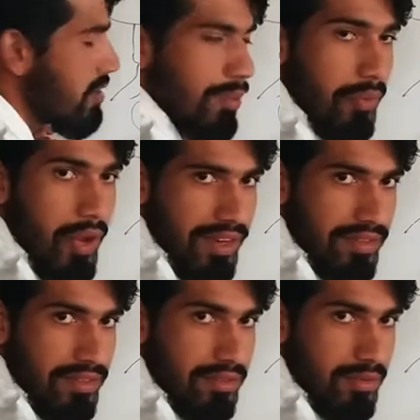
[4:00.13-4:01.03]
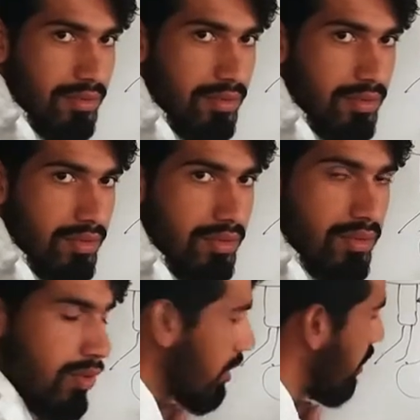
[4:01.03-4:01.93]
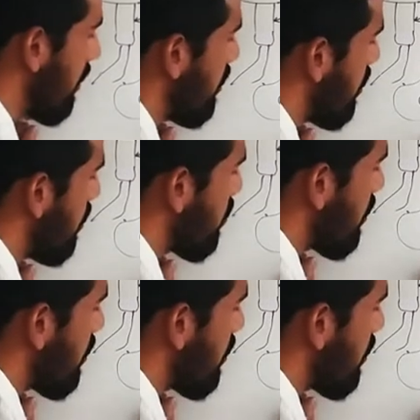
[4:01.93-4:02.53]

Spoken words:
of the virus. Okay, so